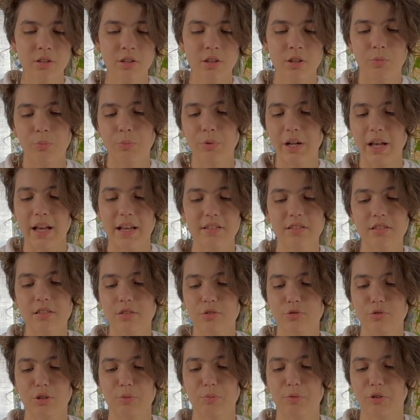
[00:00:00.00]
But as the
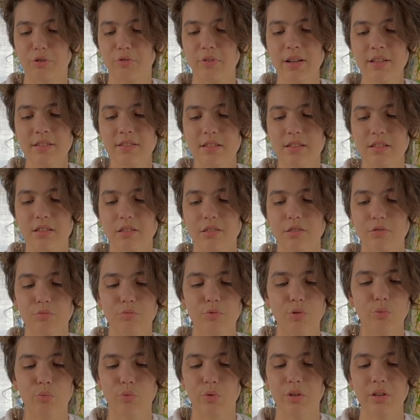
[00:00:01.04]
story progresses,
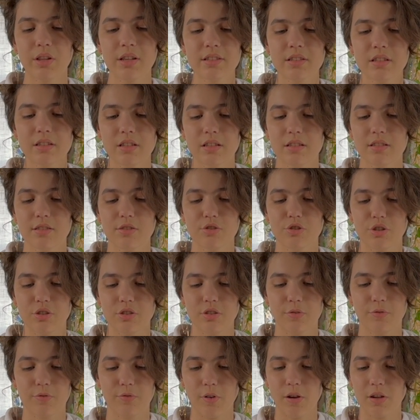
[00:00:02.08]
we realize that this is just
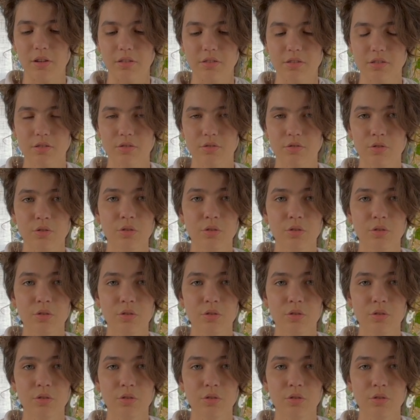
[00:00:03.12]
a front.